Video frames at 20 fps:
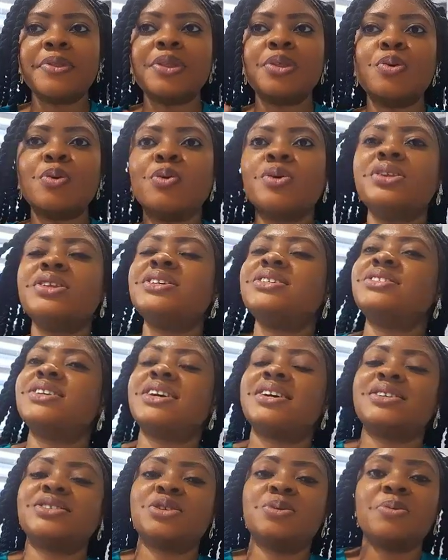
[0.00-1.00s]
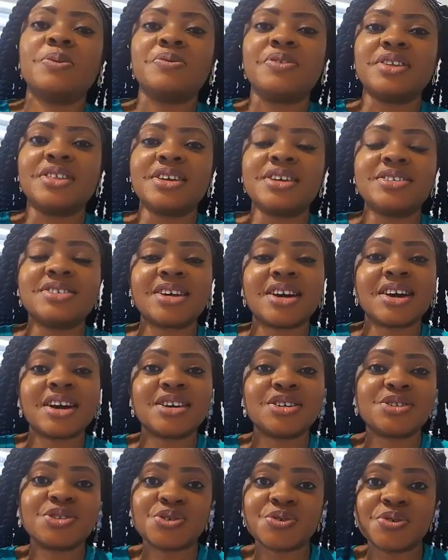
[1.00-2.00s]
You know, these are some of the things that
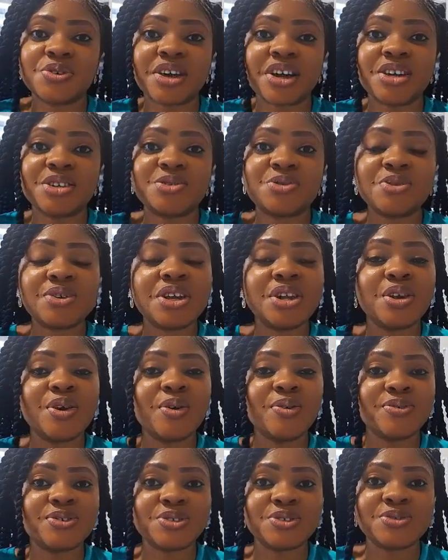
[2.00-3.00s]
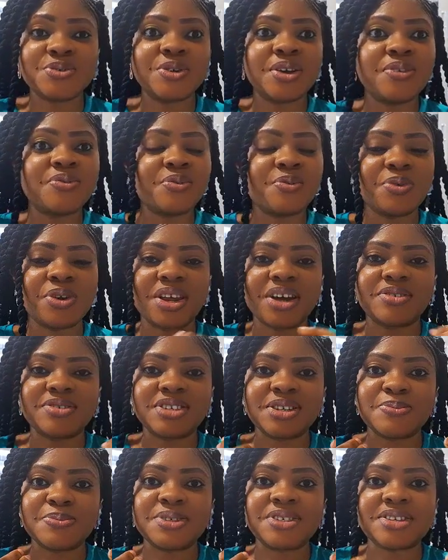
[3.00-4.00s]
can show that he truly loves you. Even
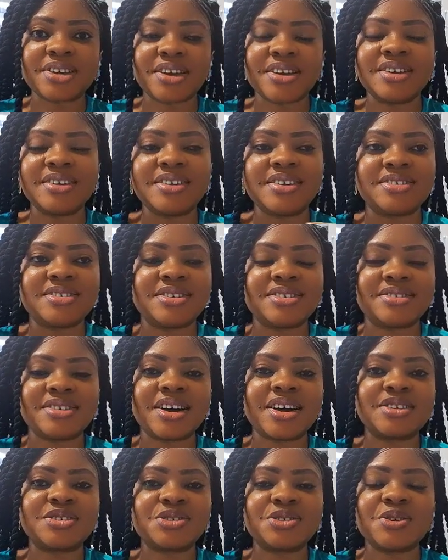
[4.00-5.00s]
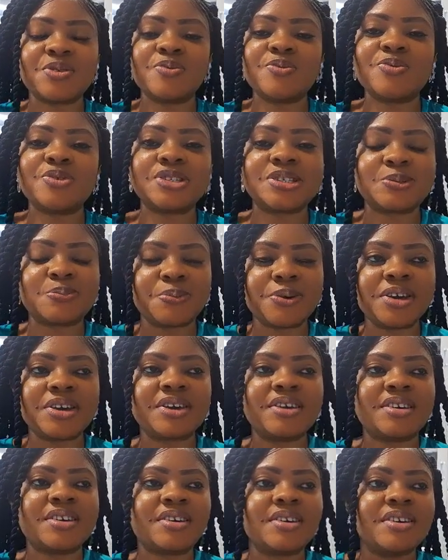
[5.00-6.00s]
without him saying it, his action will
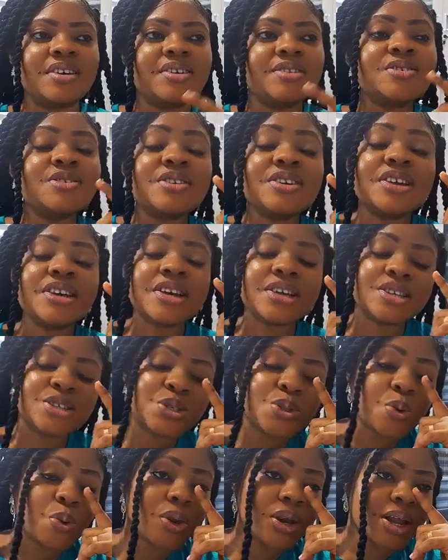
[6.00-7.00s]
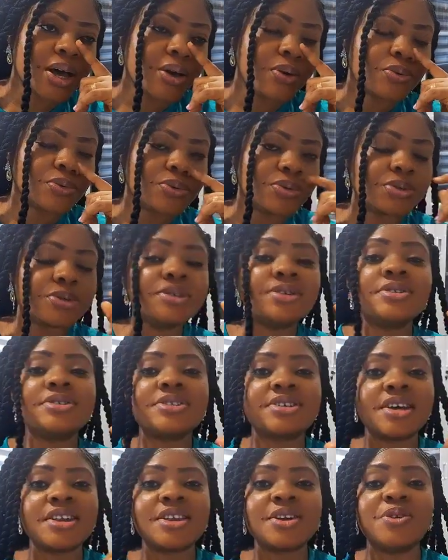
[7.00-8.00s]
speak so loud,
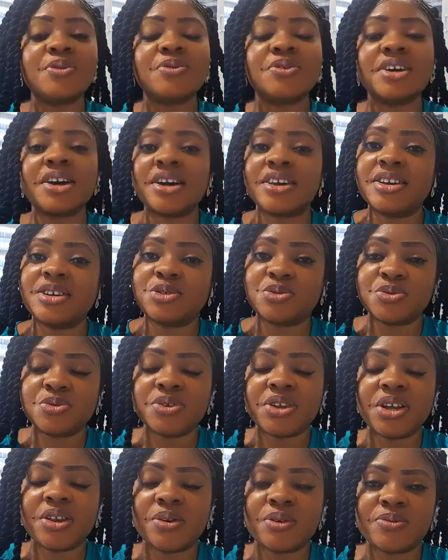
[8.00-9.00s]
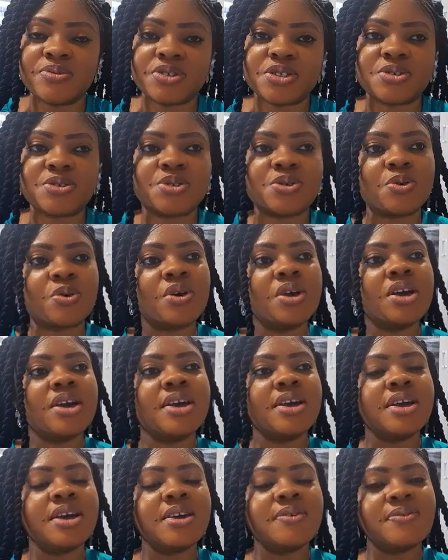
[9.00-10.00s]
telling you that he truly loves you. So
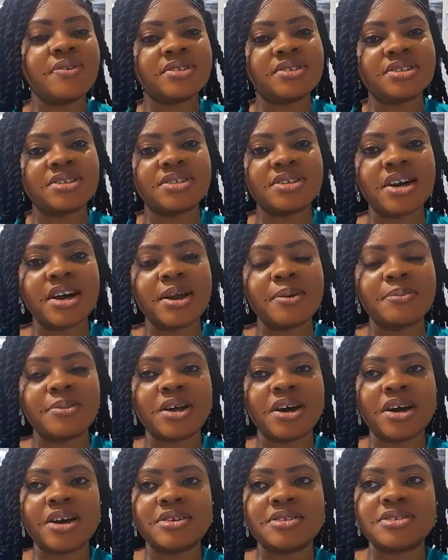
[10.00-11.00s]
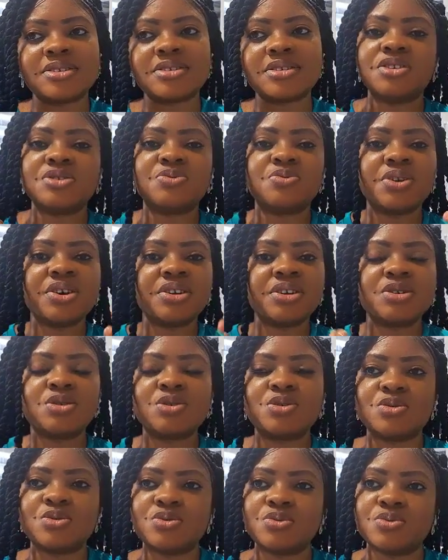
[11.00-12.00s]
if he's the type that he's ready
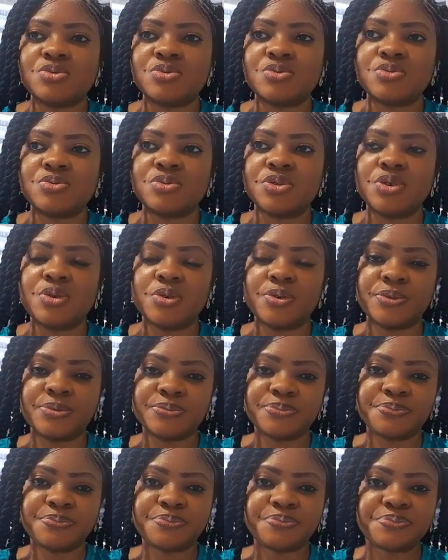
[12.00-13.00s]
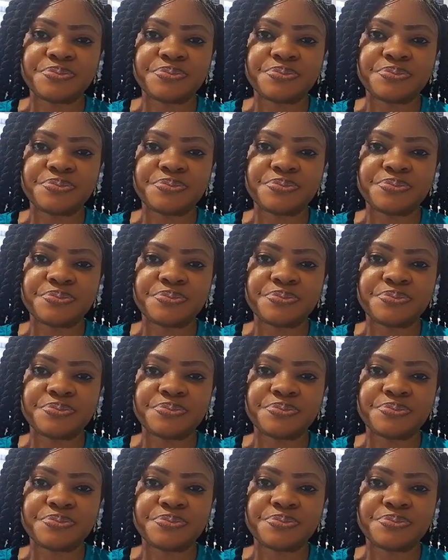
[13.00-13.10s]
to, you know,